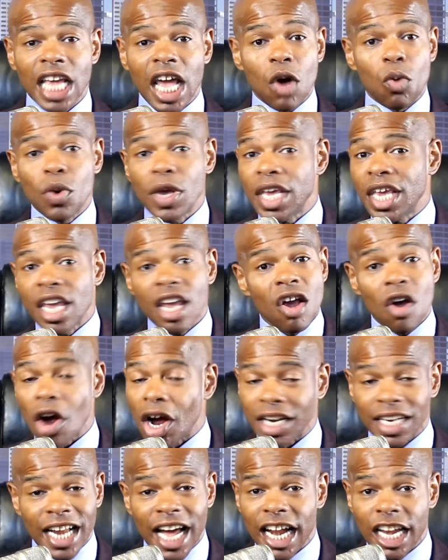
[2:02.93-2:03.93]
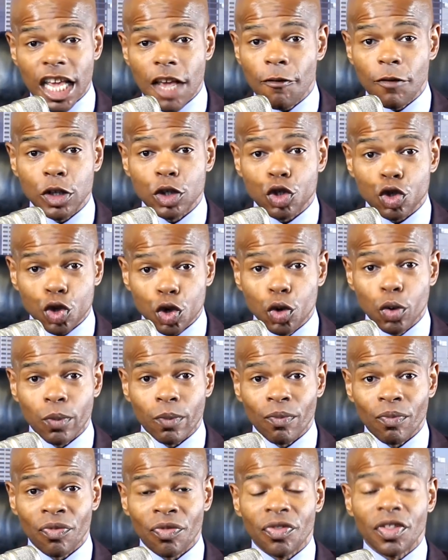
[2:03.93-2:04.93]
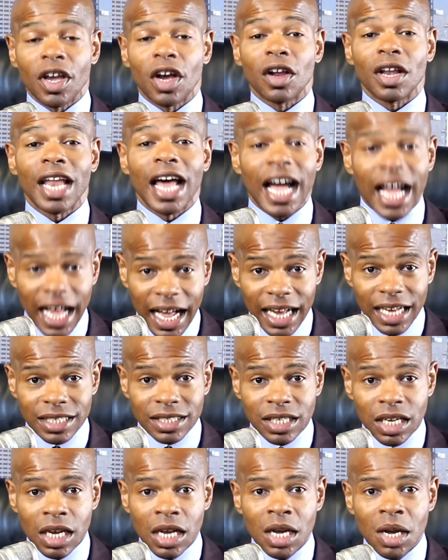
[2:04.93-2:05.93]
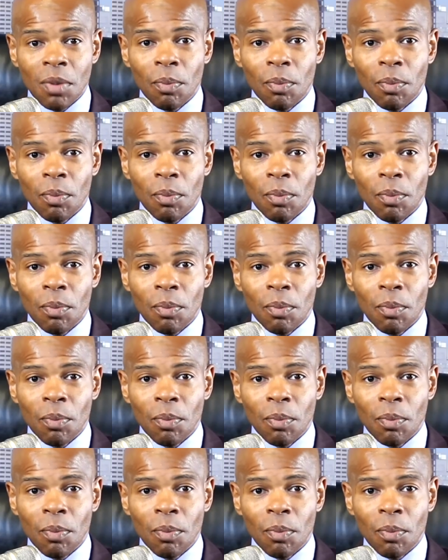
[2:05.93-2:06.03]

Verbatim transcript: that we hear are not even true, they're lies.